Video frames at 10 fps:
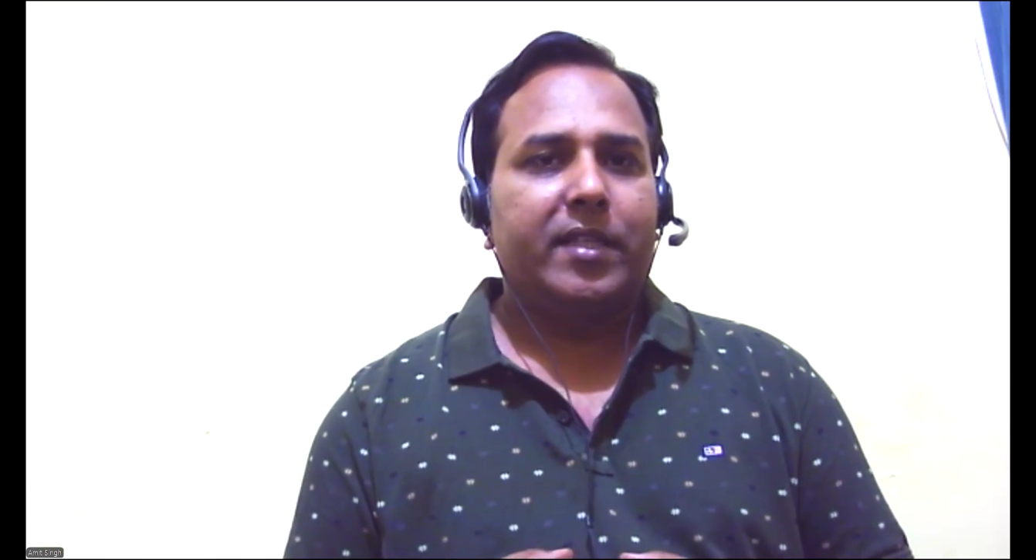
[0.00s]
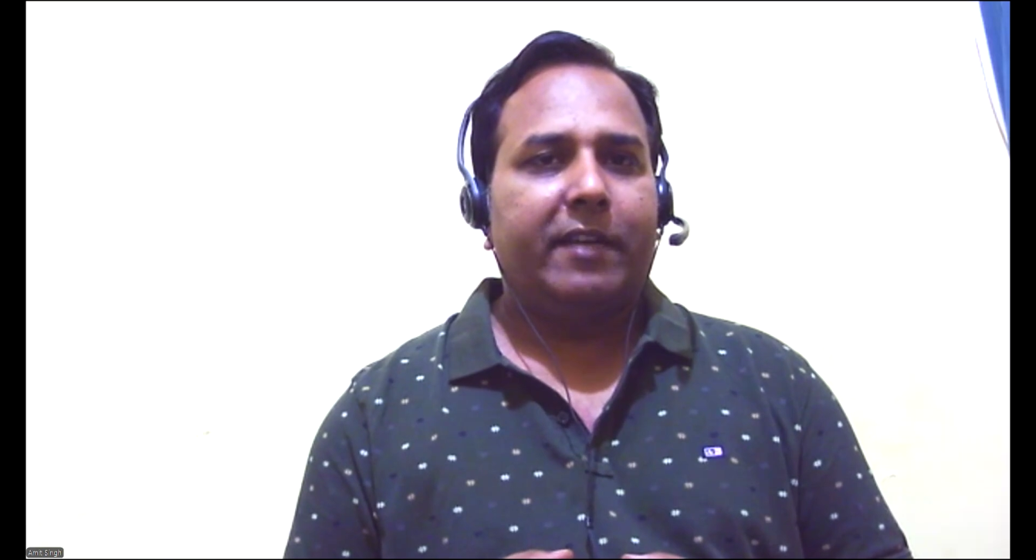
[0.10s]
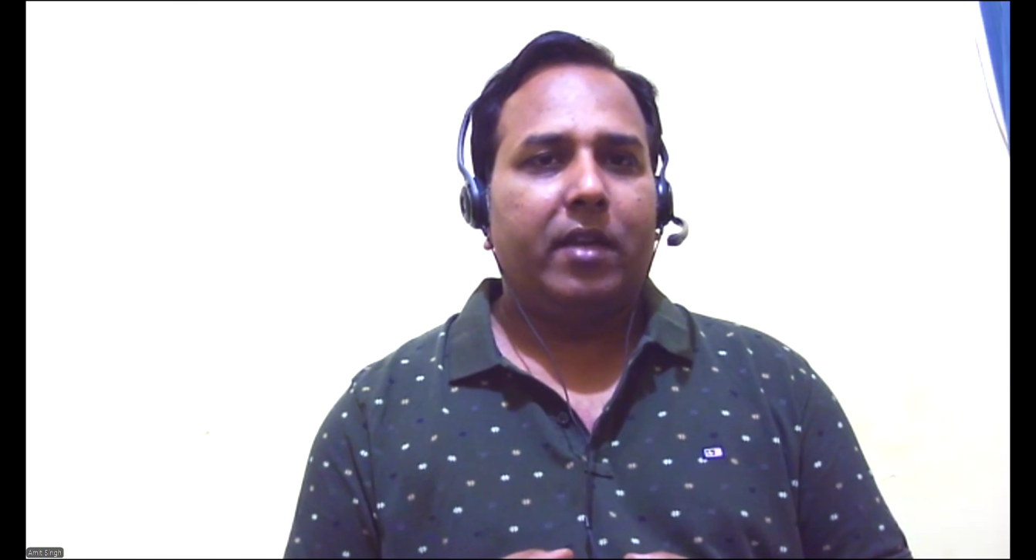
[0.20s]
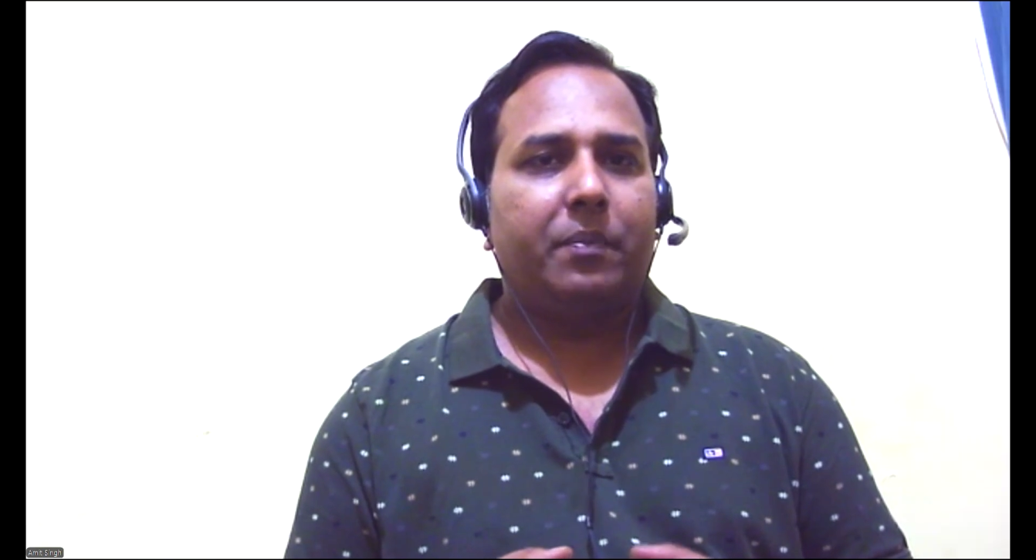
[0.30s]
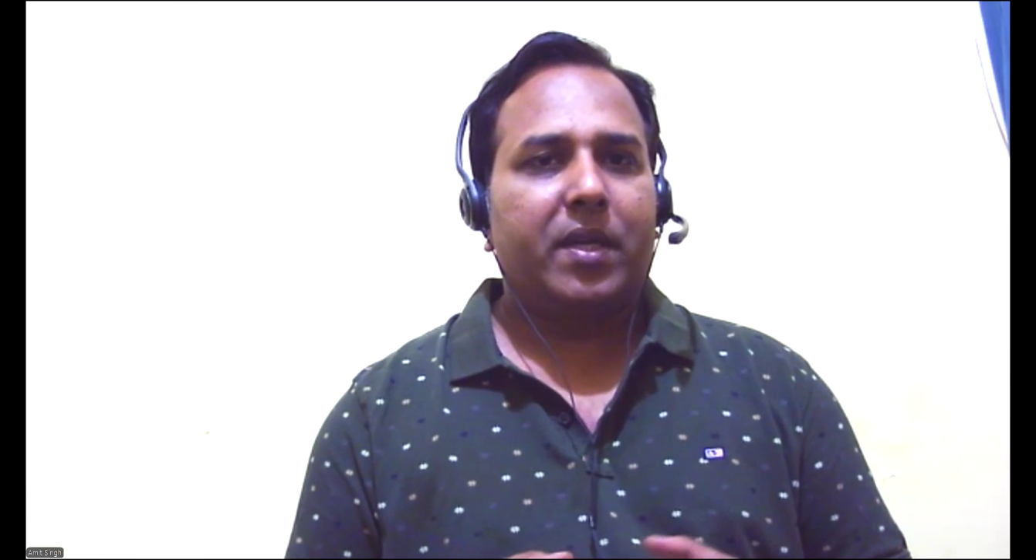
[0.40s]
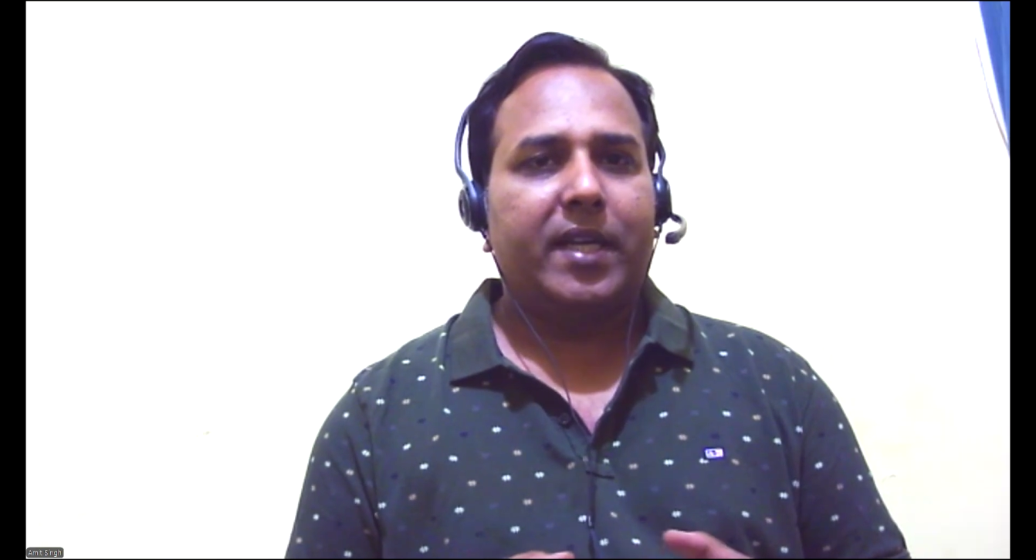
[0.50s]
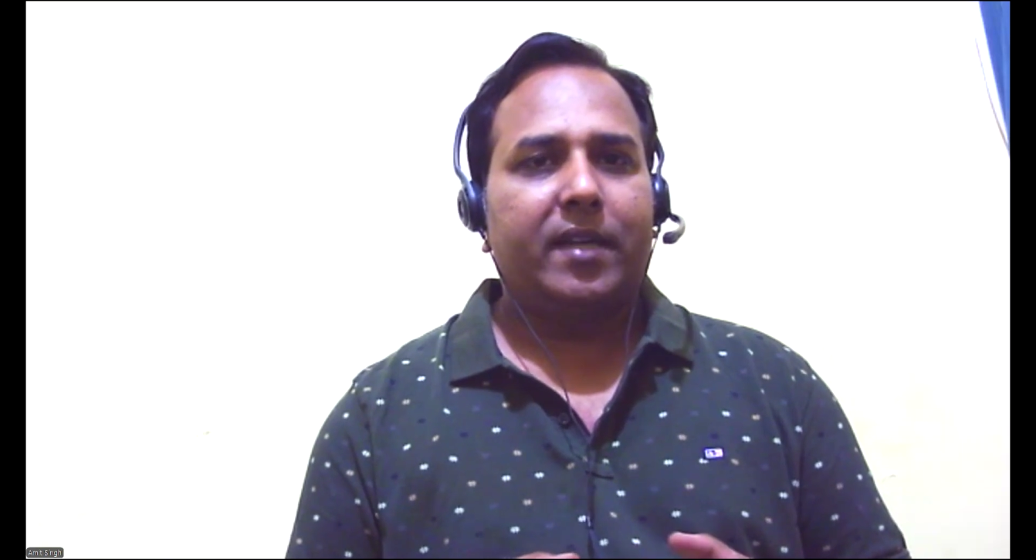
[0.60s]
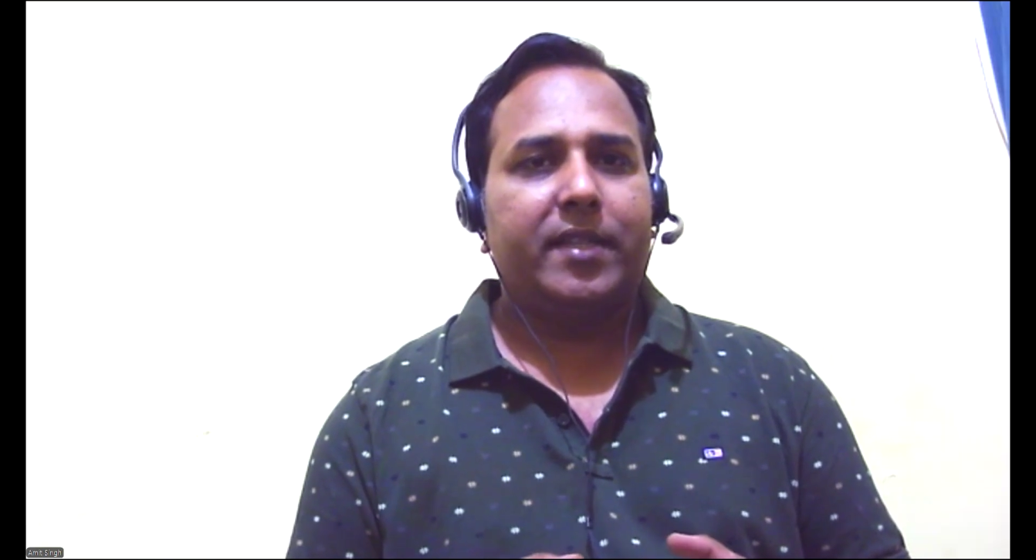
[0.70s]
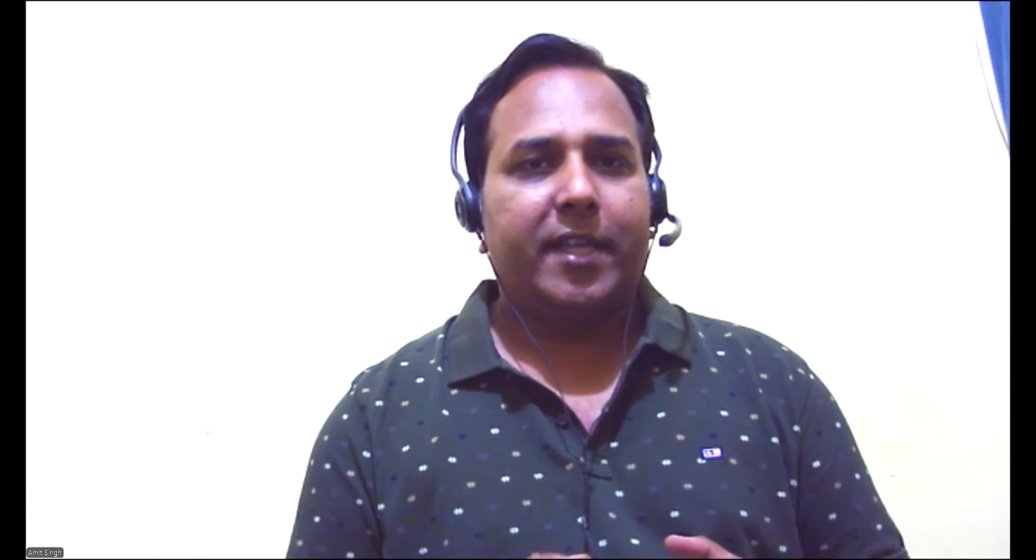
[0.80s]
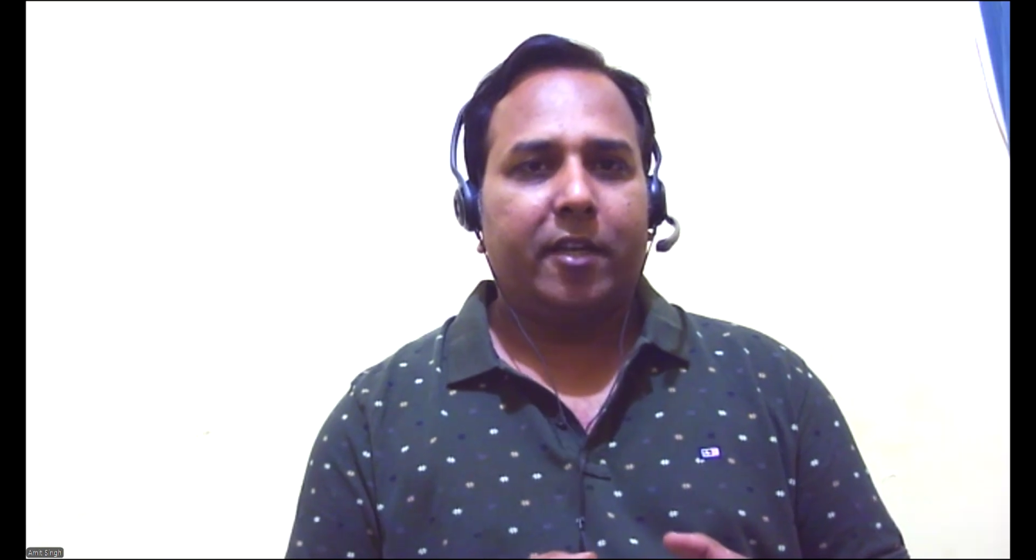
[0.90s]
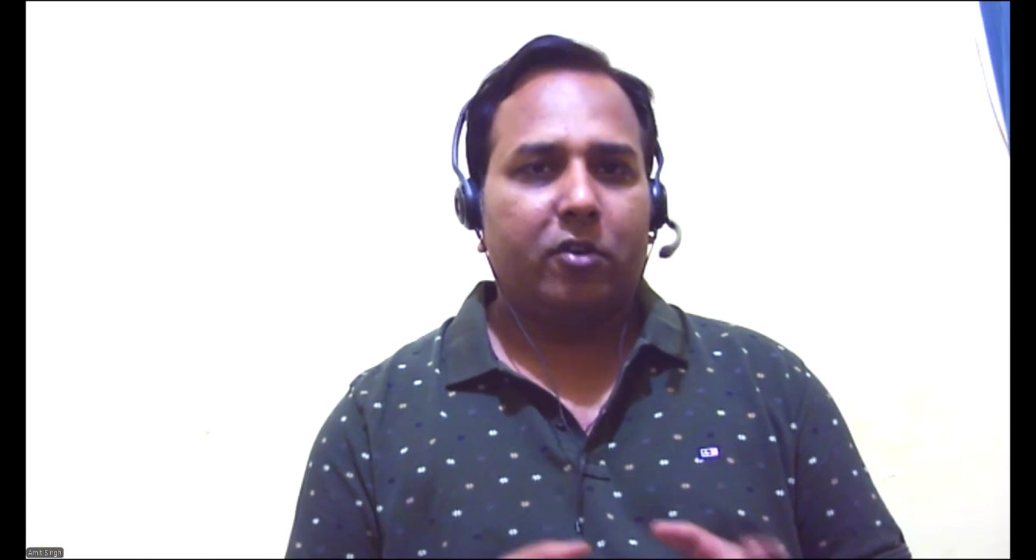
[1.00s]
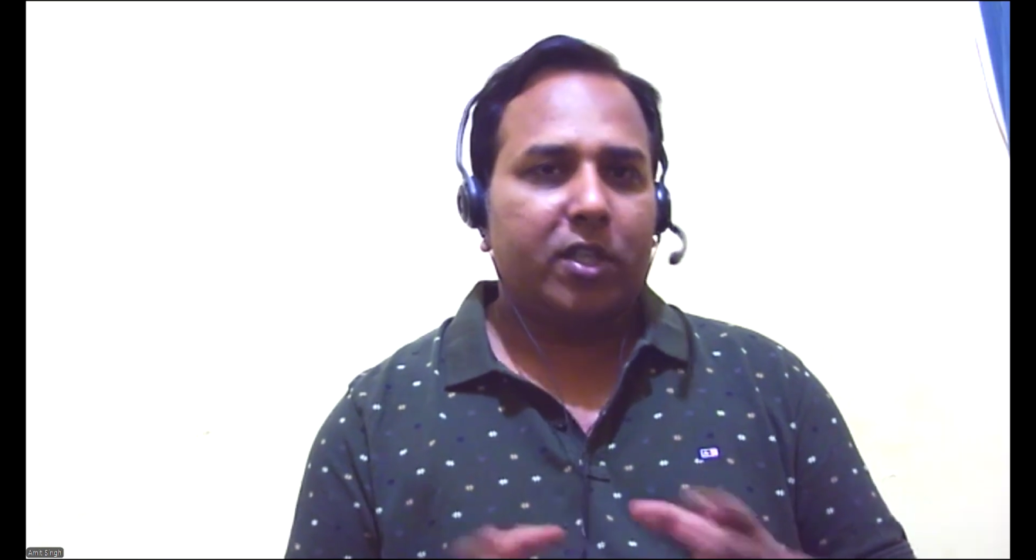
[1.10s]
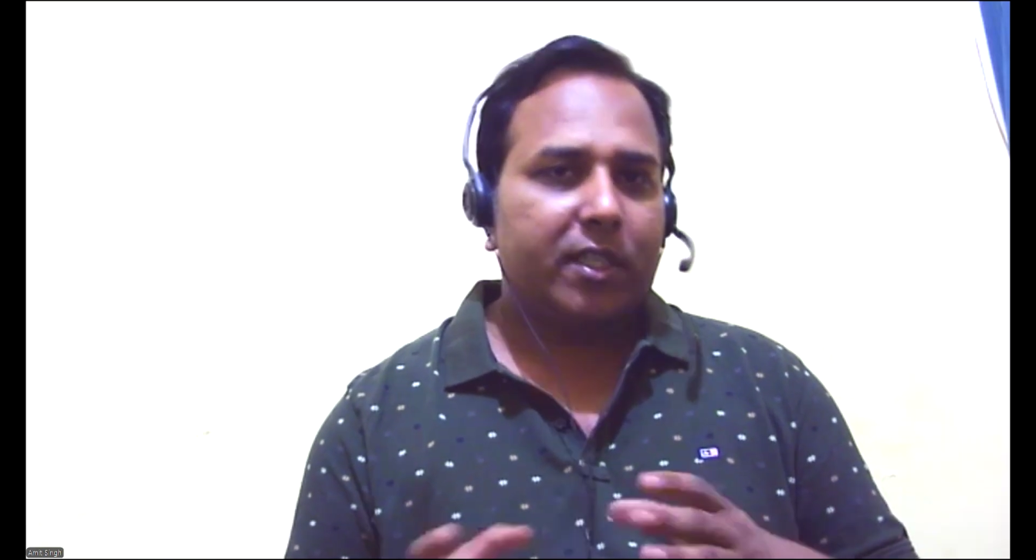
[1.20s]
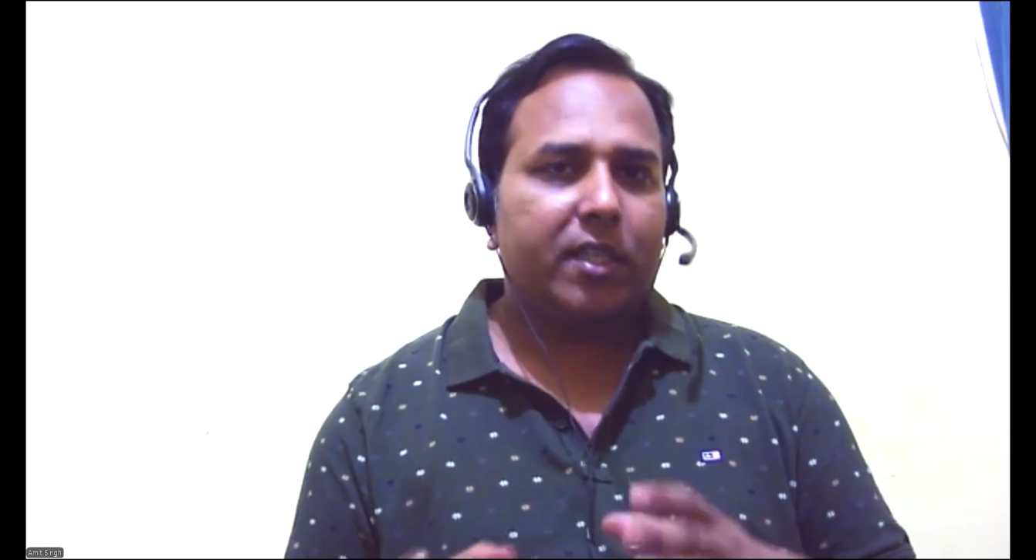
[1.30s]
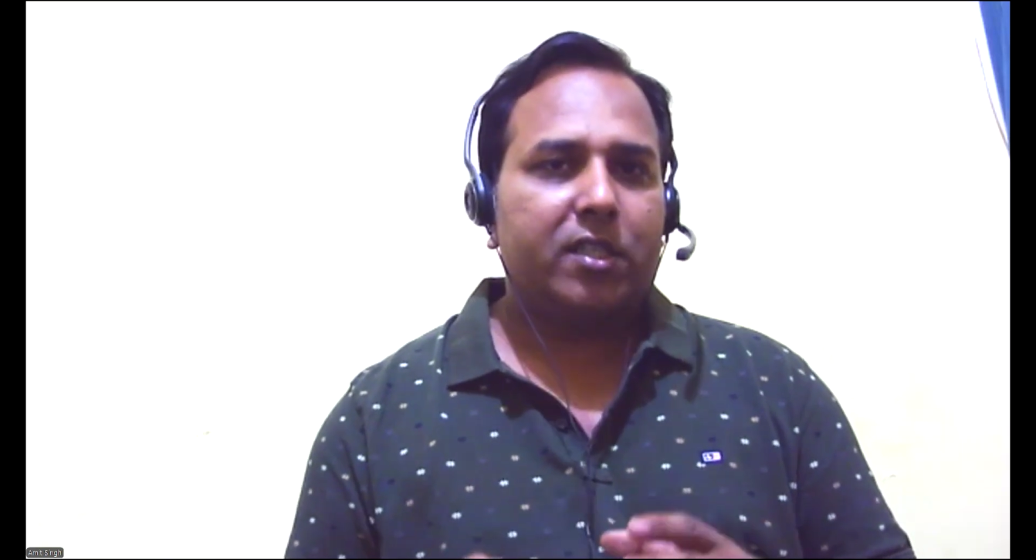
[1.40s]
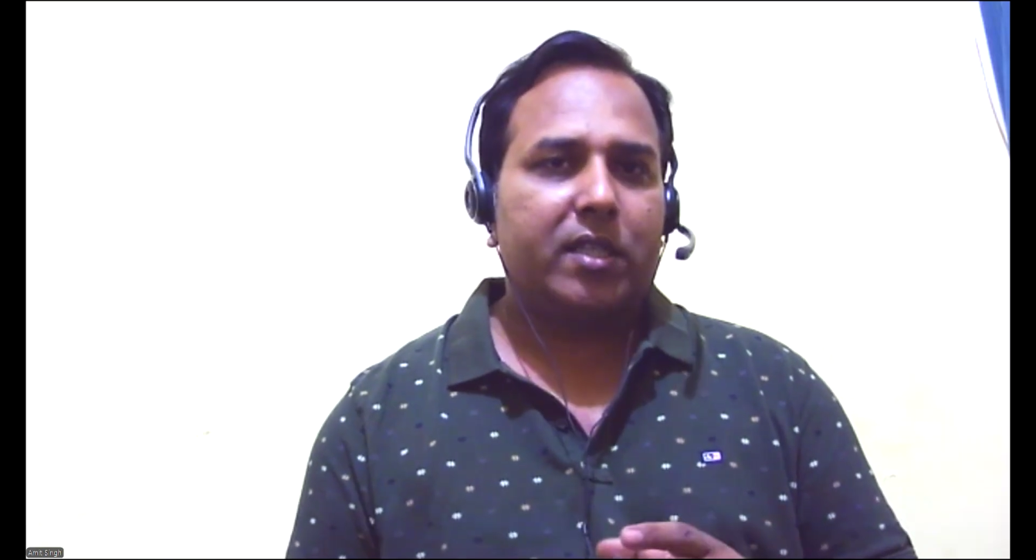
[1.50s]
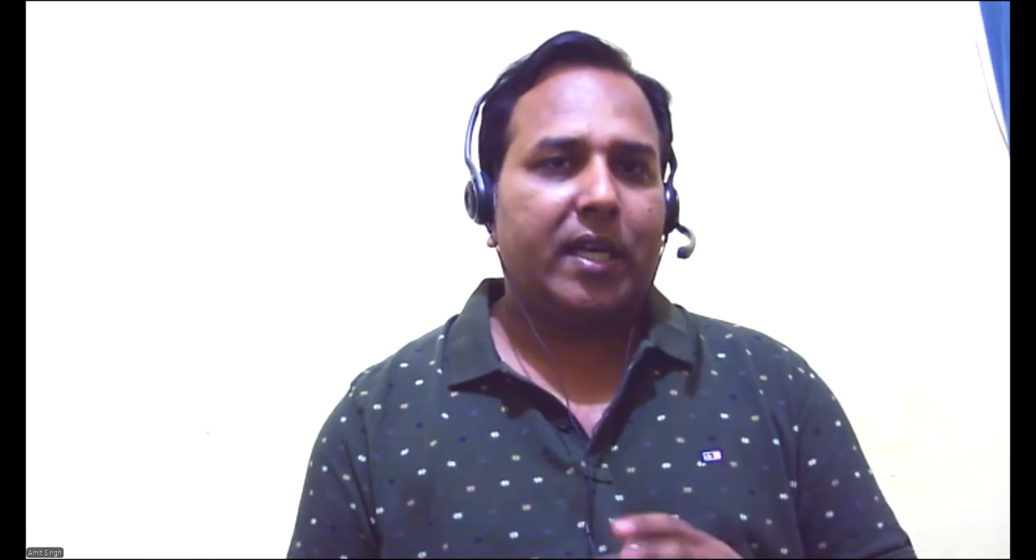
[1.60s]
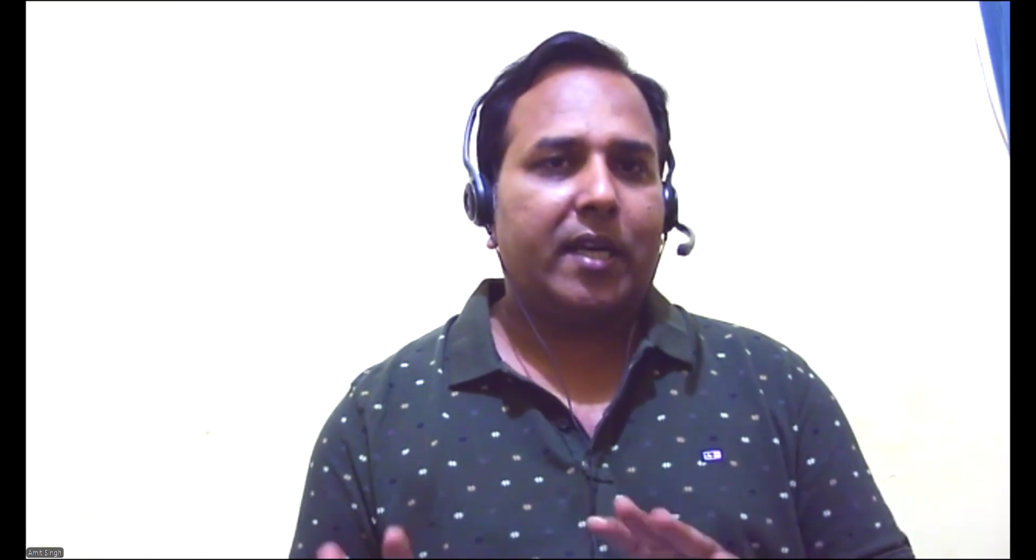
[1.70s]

developer they cannot touch